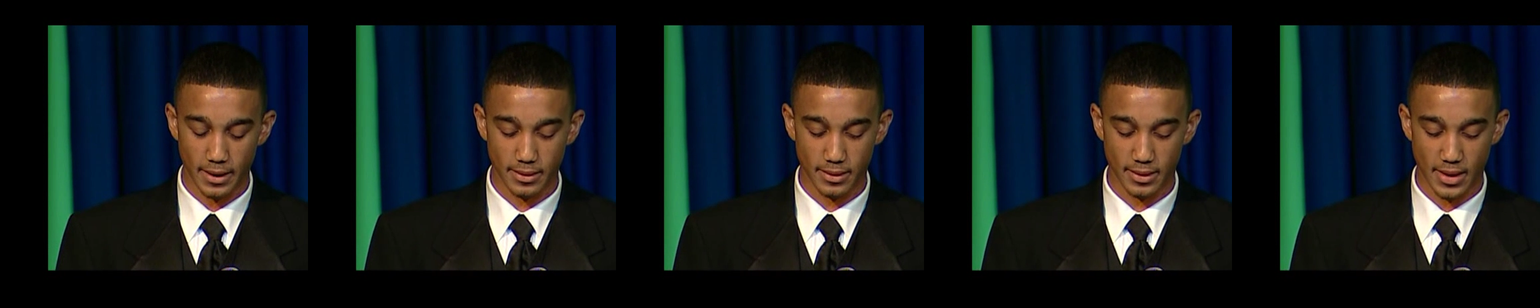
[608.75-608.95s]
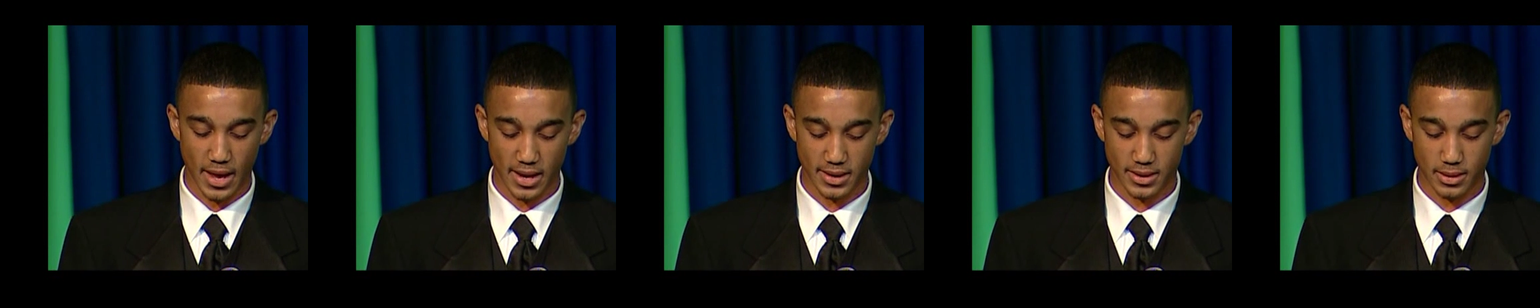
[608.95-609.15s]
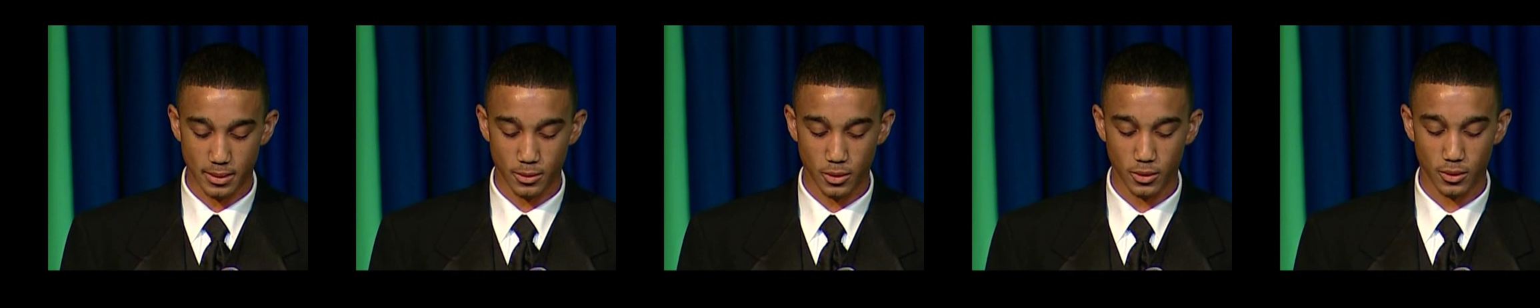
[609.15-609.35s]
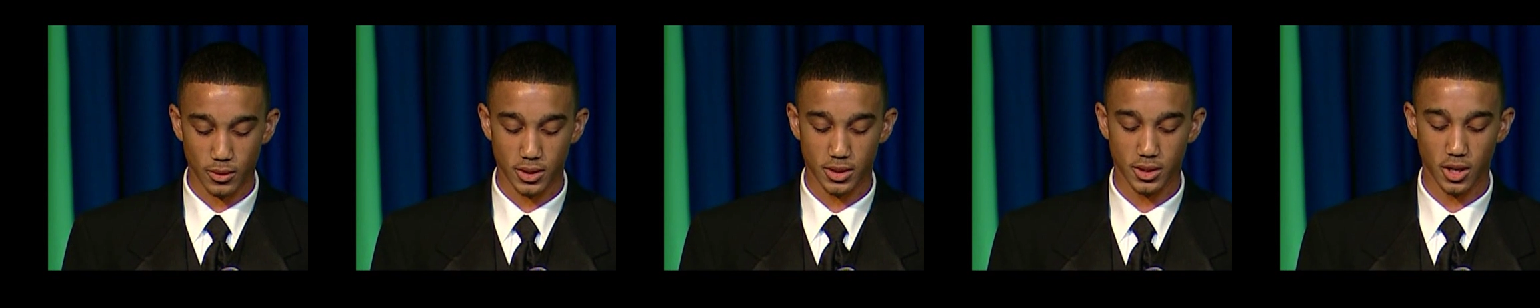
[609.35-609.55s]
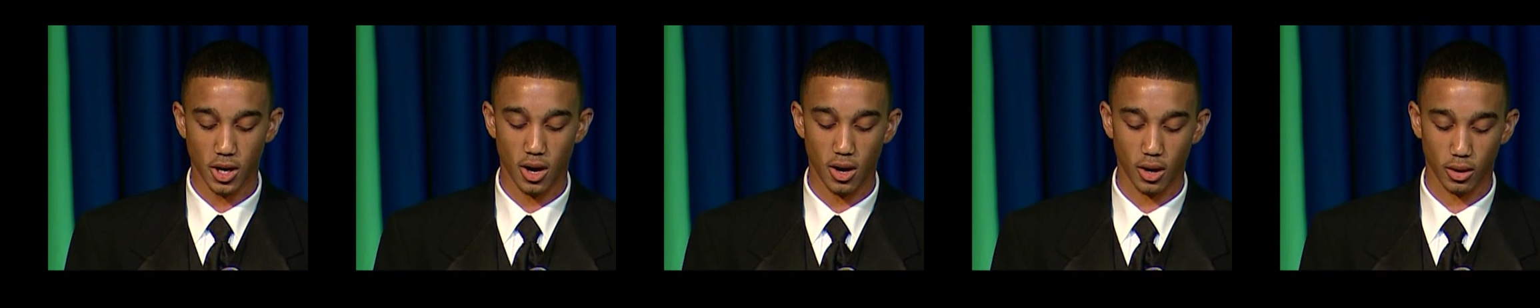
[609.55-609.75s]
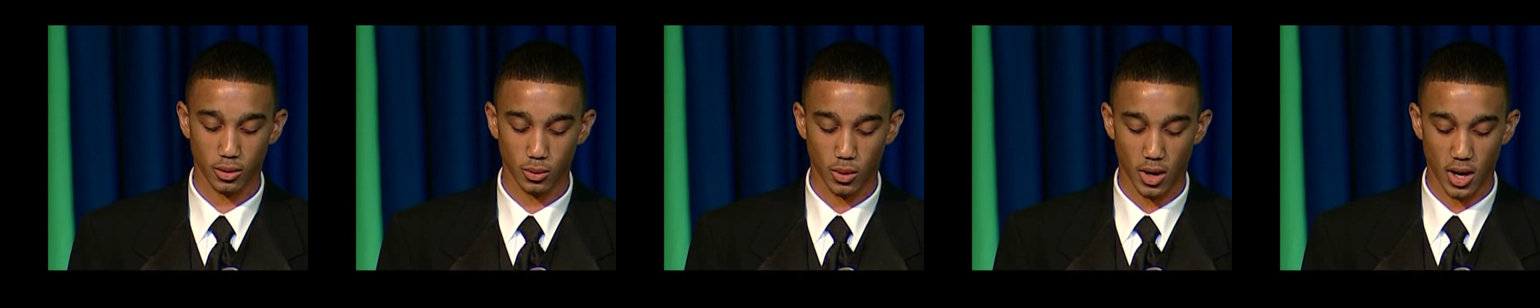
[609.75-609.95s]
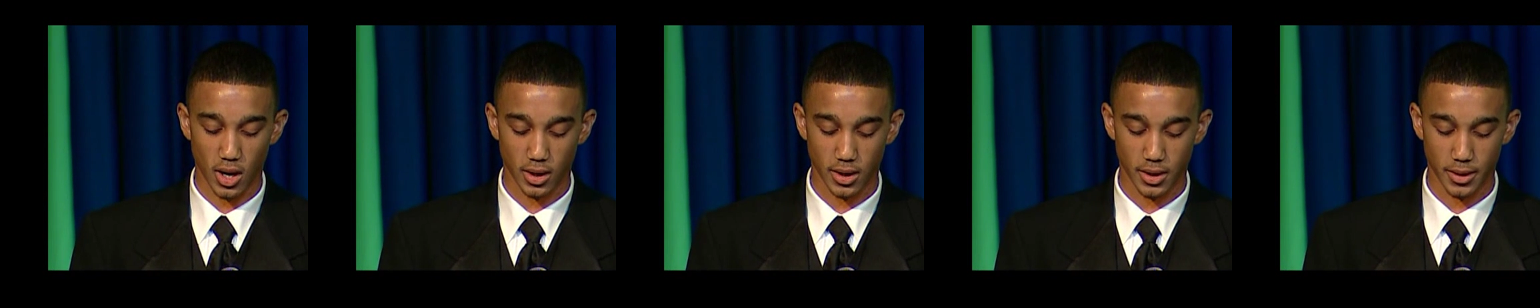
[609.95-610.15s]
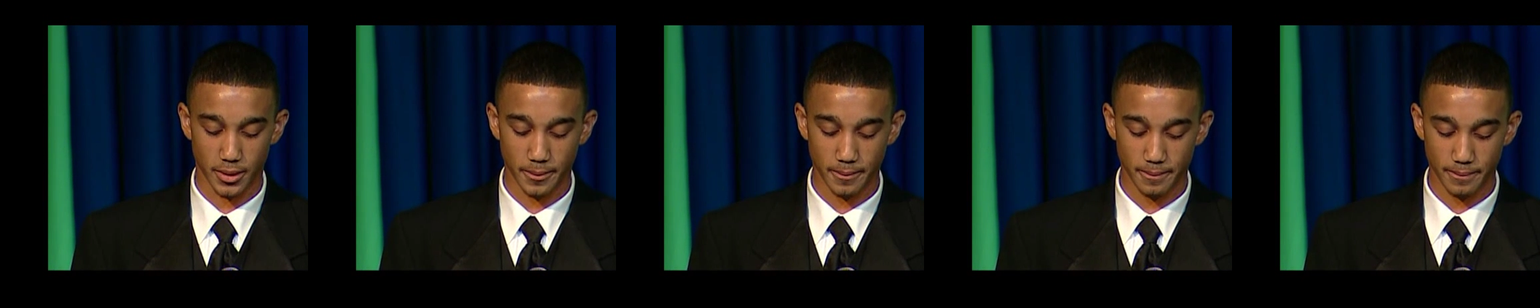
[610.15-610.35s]
That someone was Charles
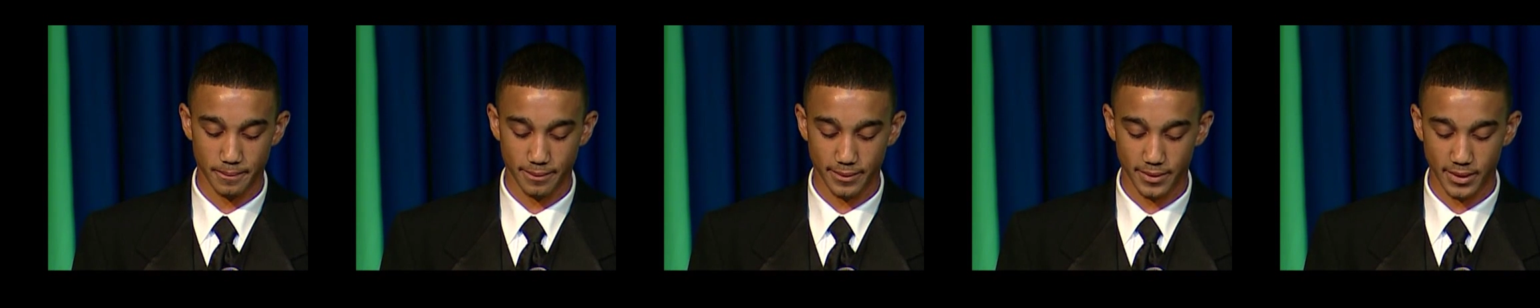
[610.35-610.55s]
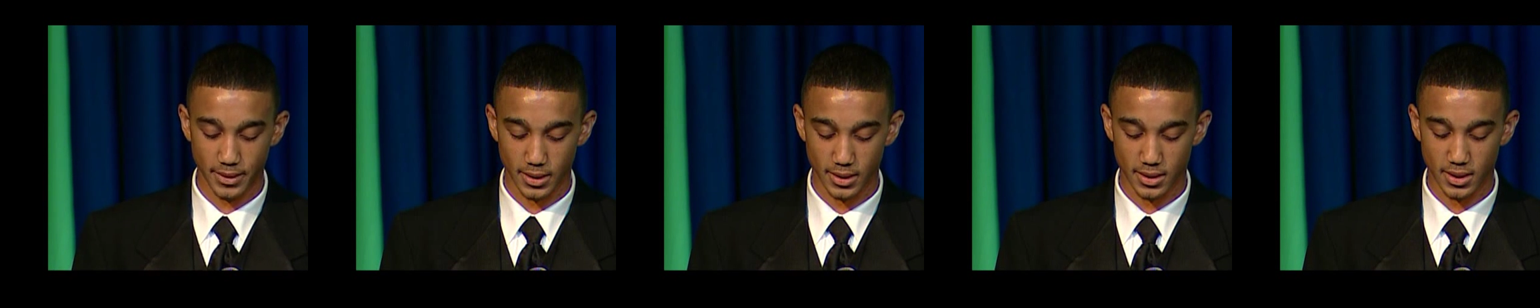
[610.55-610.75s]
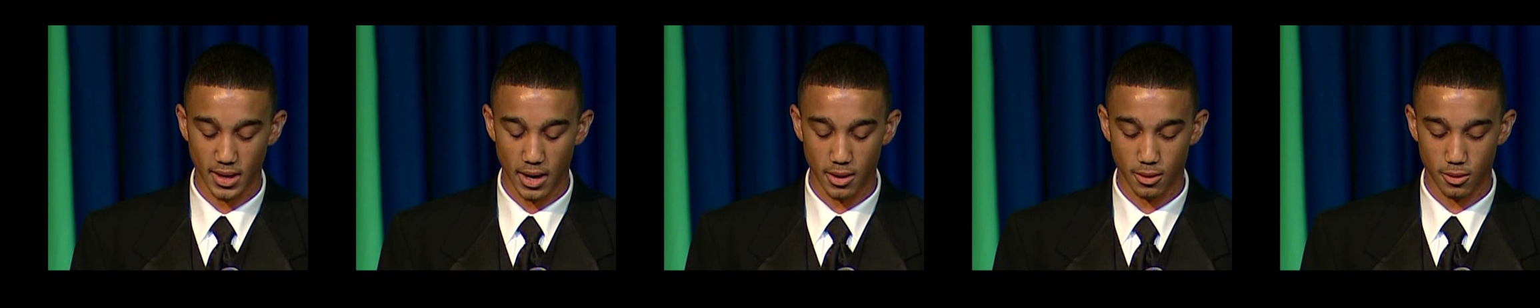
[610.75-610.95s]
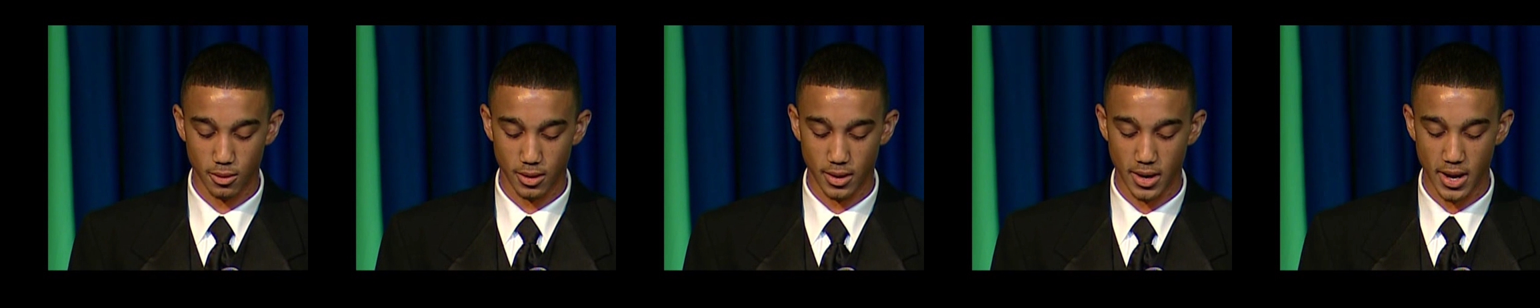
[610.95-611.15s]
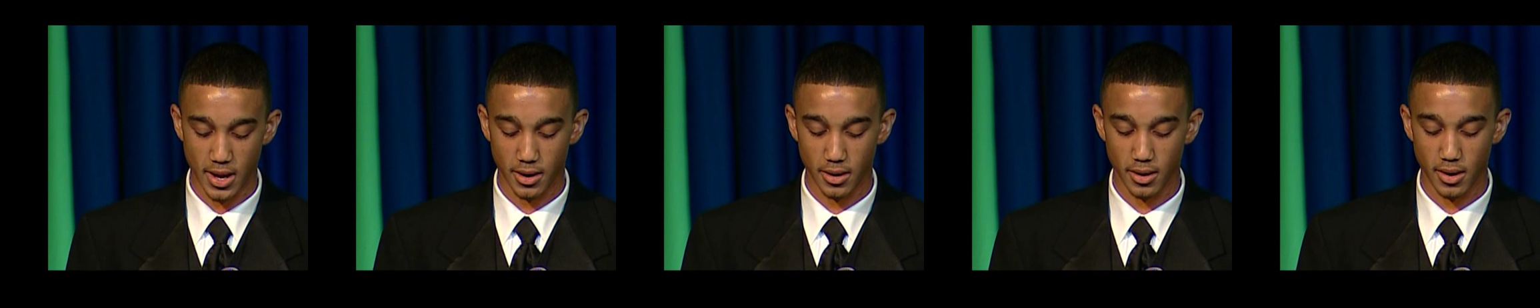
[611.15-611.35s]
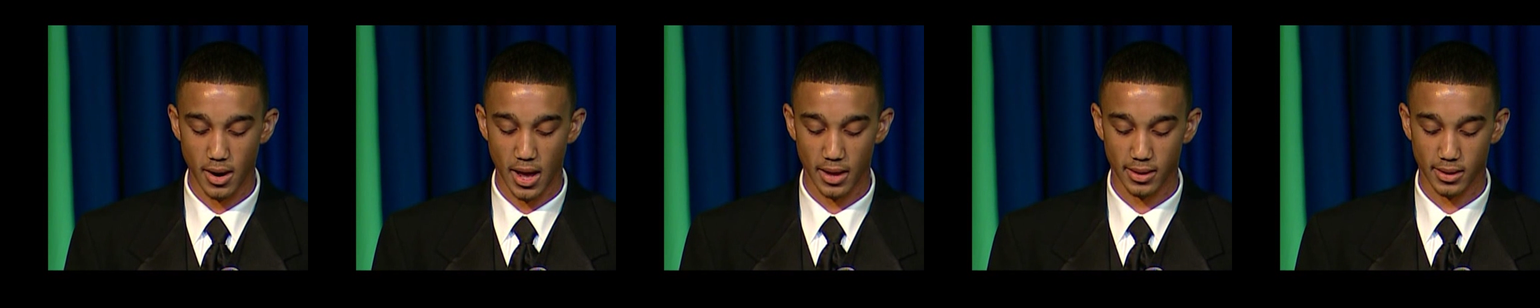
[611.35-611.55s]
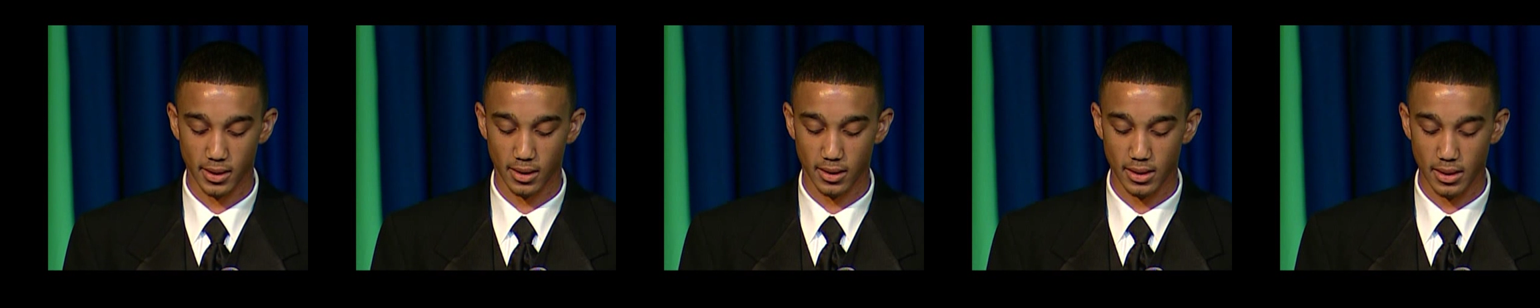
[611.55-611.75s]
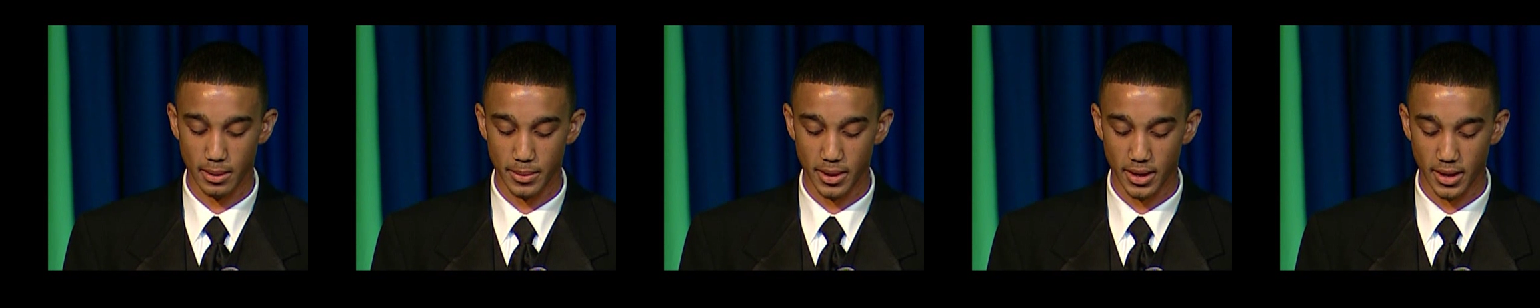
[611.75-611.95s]
Walker, the site coordinator at the
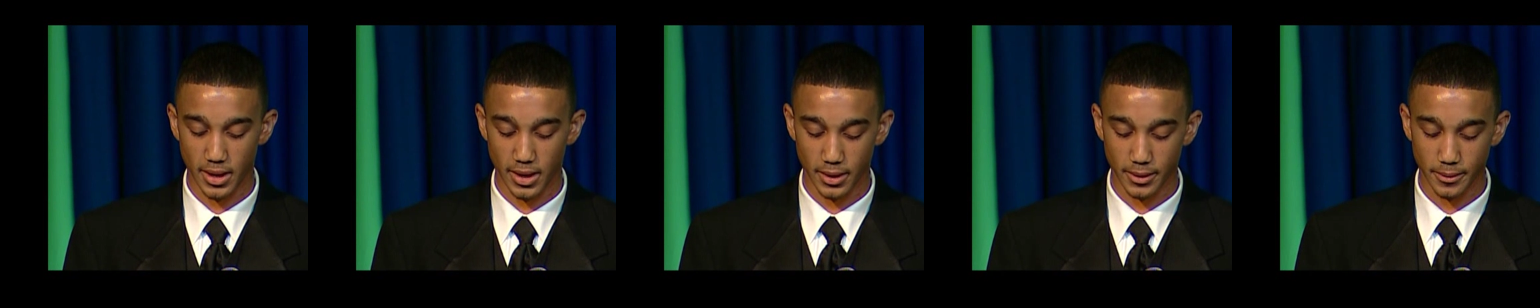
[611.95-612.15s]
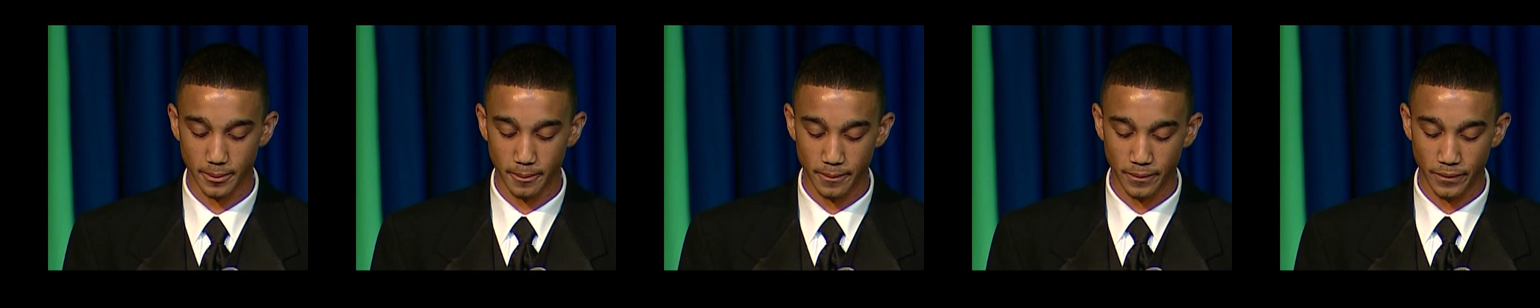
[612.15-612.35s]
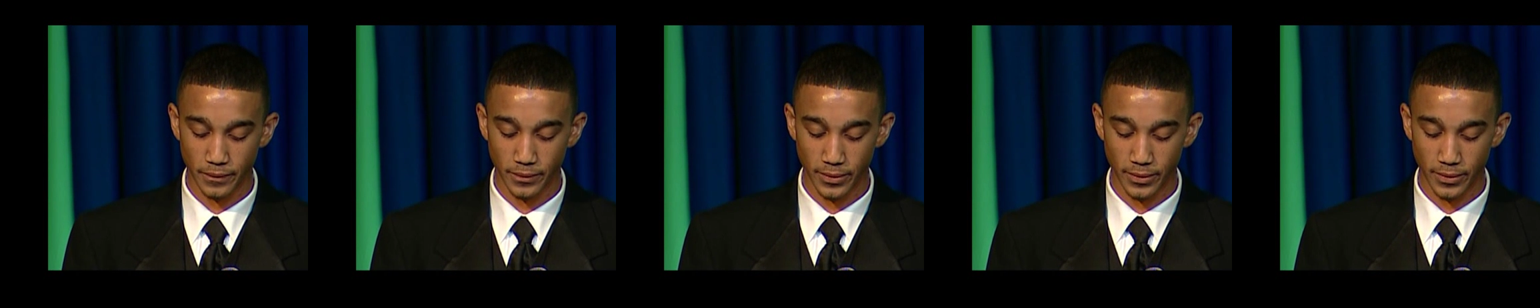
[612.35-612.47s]
club at Hug.